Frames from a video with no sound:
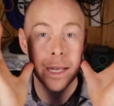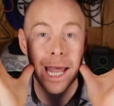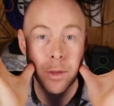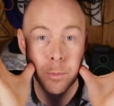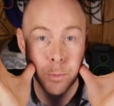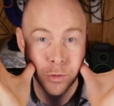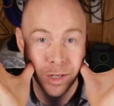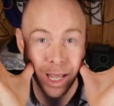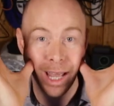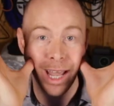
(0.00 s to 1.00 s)
Now you're
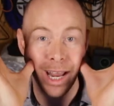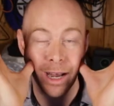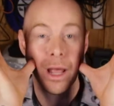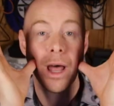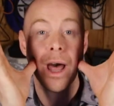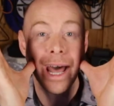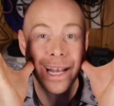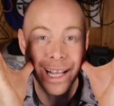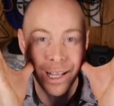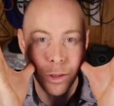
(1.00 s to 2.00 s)
pushing in
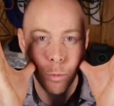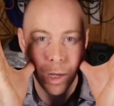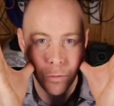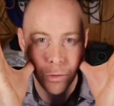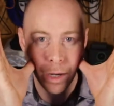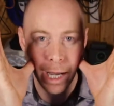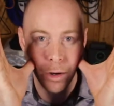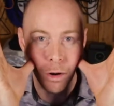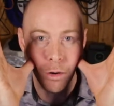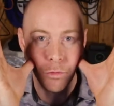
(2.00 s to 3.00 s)
and lean the weight of your
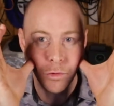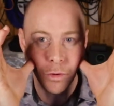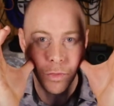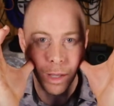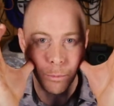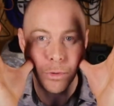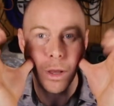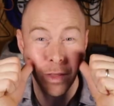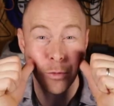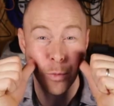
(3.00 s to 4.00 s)
head onto your thumbs.
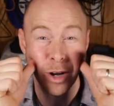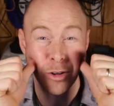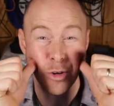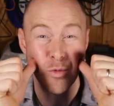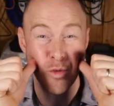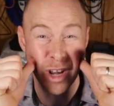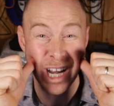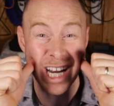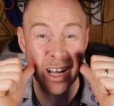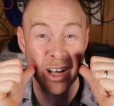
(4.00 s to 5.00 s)
This one can
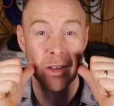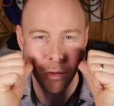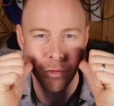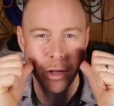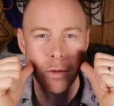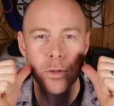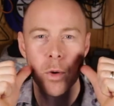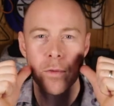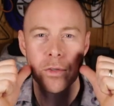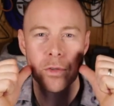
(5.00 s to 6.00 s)
really hurt. So don't
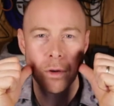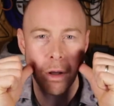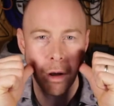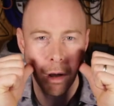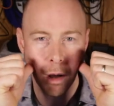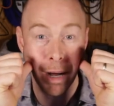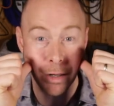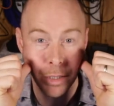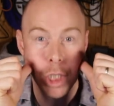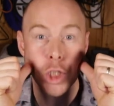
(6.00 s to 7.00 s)
do it for too long,
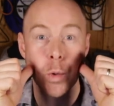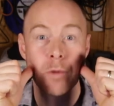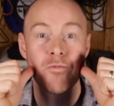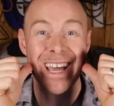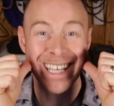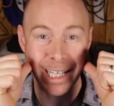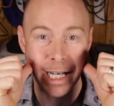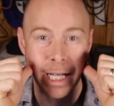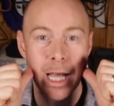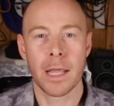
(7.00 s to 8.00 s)
but do it
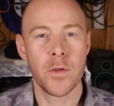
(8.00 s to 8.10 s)
regularly.